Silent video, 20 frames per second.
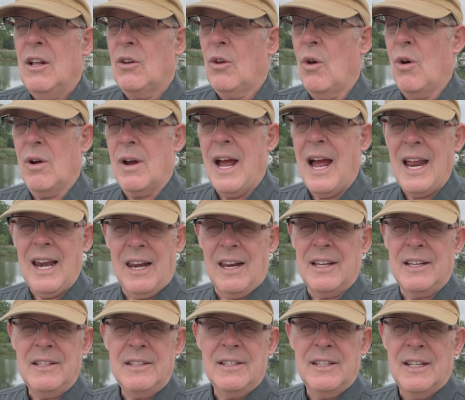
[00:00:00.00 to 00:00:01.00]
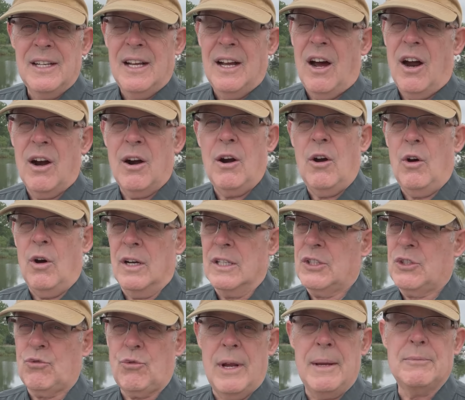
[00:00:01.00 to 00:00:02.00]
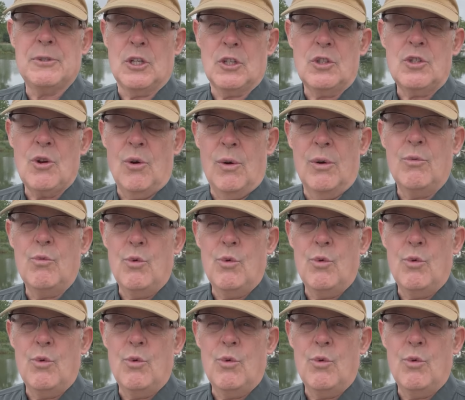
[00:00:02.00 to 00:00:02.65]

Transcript: Long Island, our streams are doing